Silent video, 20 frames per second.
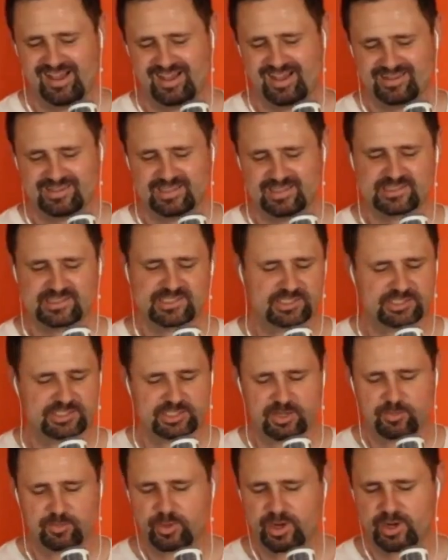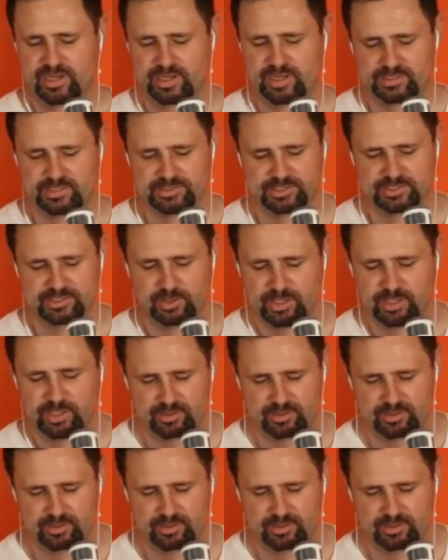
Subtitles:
Let's just jump right into it.